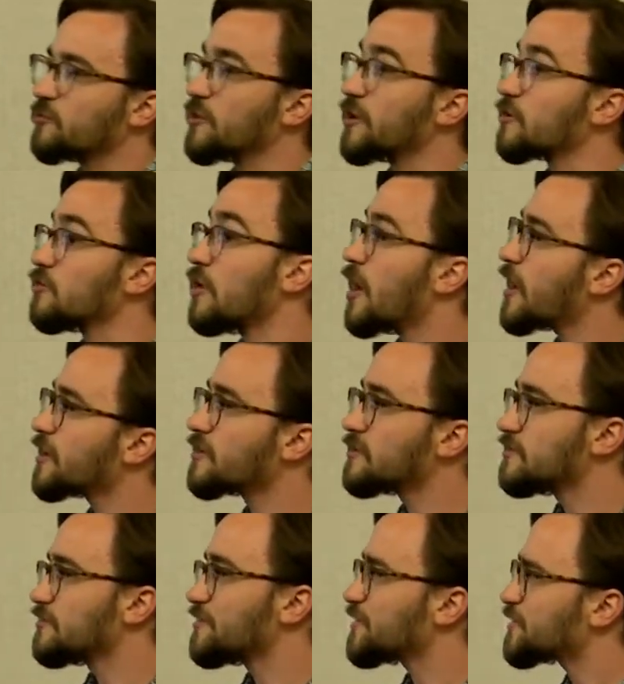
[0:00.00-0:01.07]
like, well, I
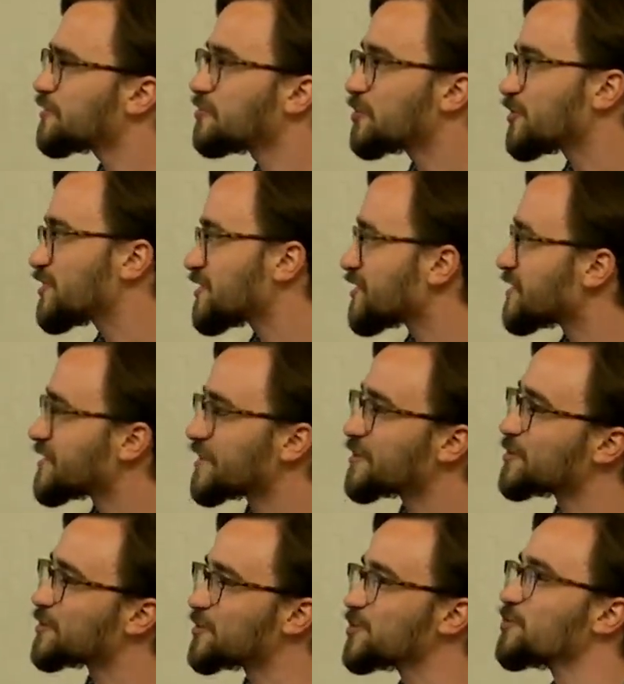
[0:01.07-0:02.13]
don't know what this is. I
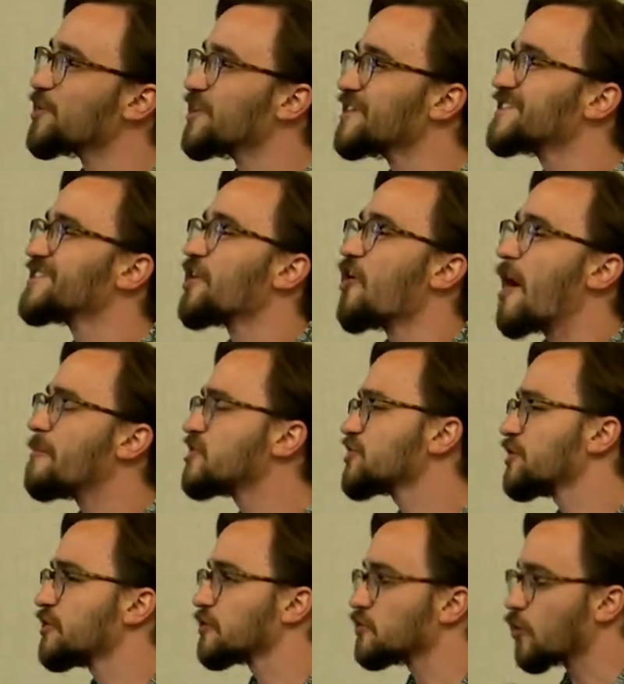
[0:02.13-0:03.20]
didn't do it. So I'm just going
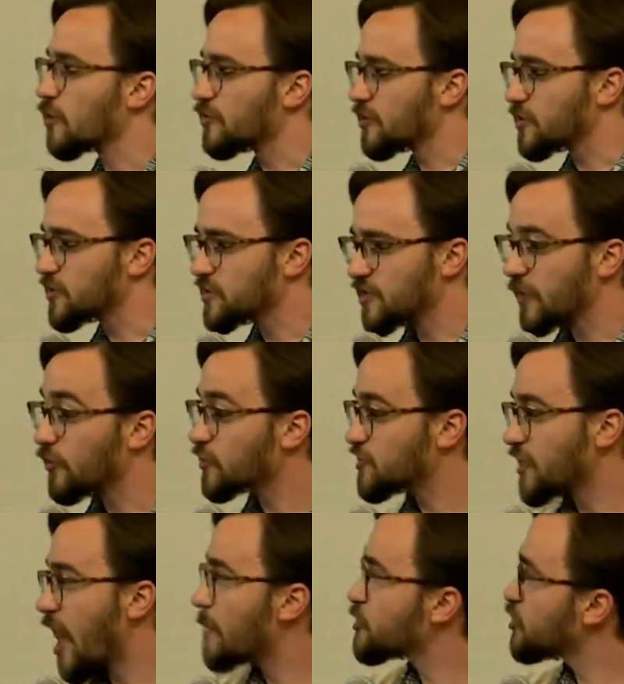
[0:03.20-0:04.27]
to ignore this. And there's an
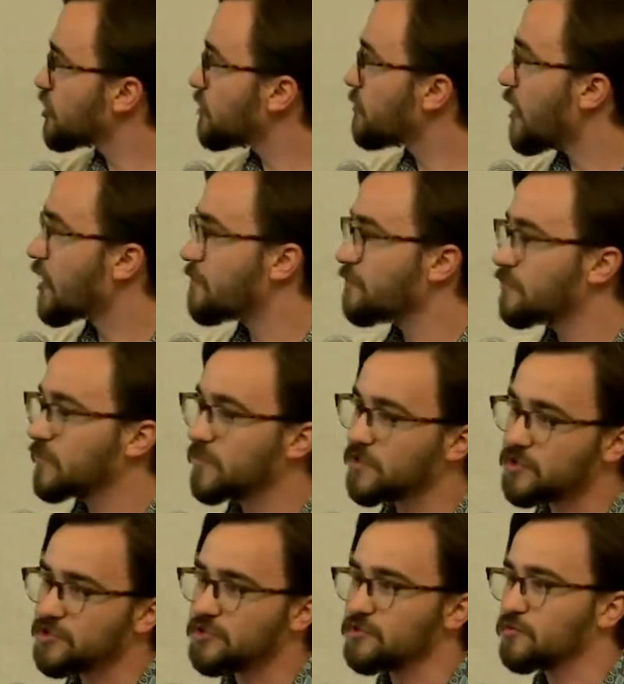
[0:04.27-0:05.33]
option at the bottom
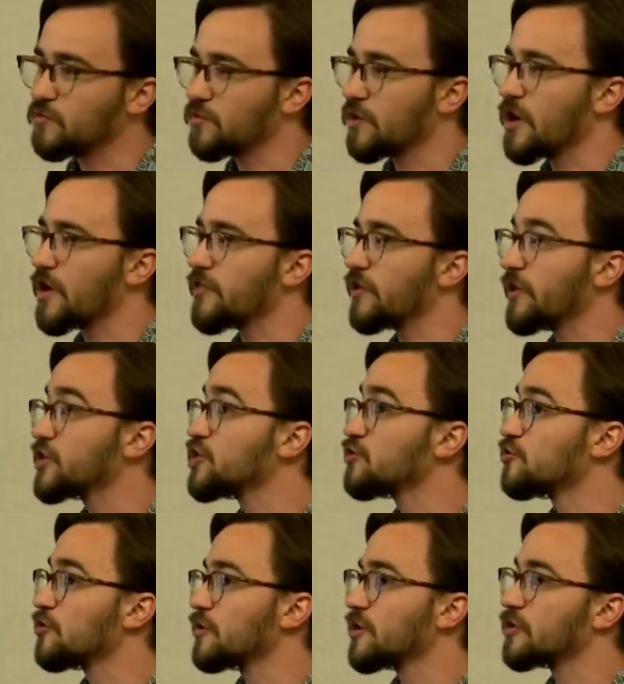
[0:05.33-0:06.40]
that lets
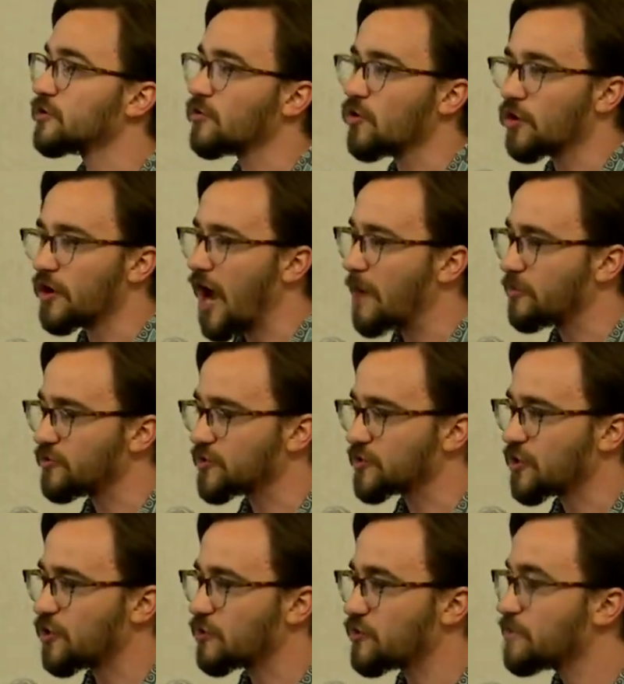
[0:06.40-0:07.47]
you ignore Apple's
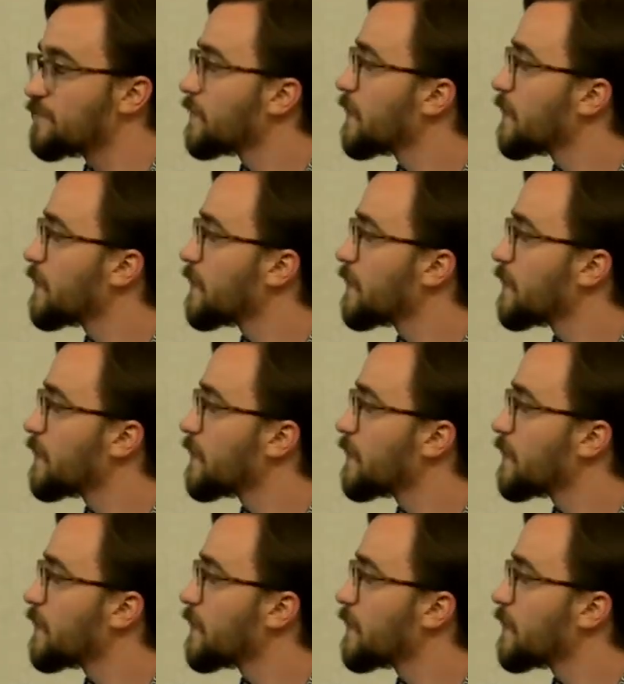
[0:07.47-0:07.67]
code.